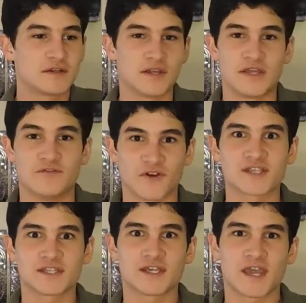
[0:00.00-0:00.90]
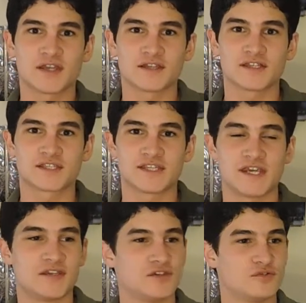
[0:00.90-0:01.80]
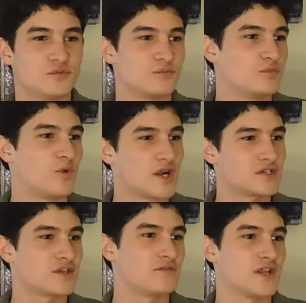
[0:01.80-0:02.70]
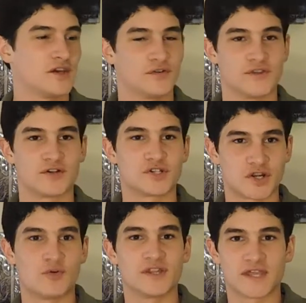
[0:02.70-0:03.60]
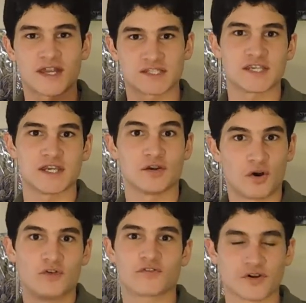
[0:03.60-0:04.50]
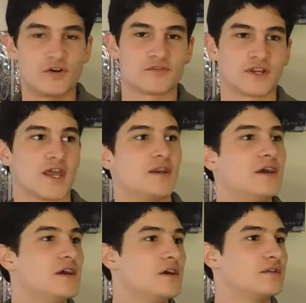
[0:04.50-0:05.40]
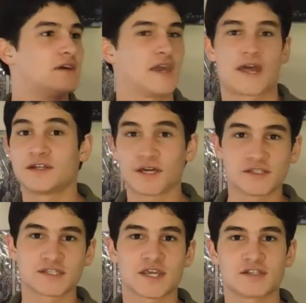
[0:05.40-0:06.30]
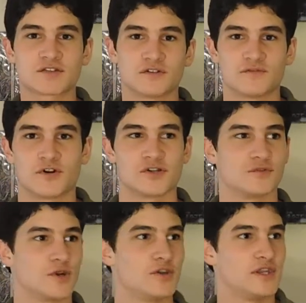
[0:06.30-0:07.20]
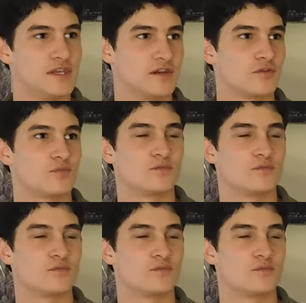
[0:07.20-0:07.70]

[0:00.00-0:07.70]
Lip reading: investigating this scene, you watch their video and they're showing that scene over and over again. They had an uncensored version where you can hear